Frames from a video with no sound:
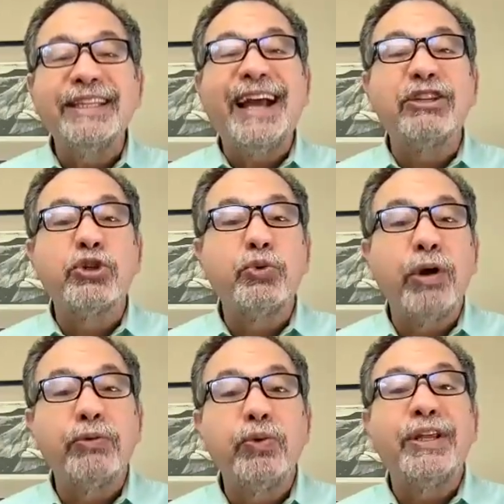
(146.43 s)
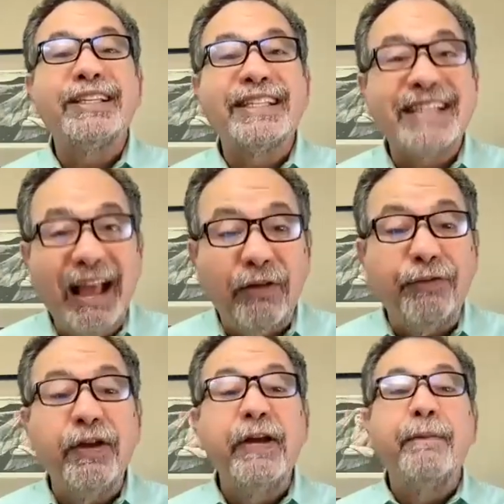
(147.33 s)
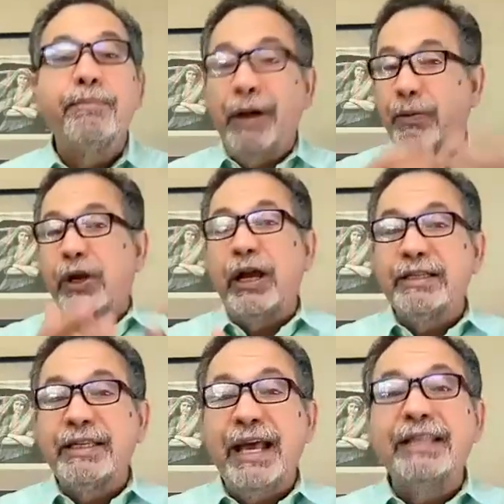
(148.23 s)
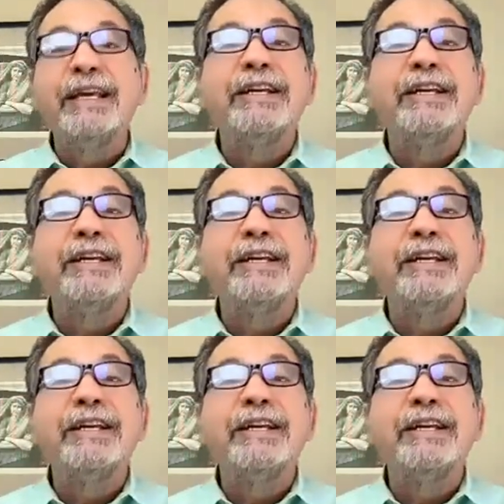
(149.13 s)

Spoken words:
that square root itself, by what I said,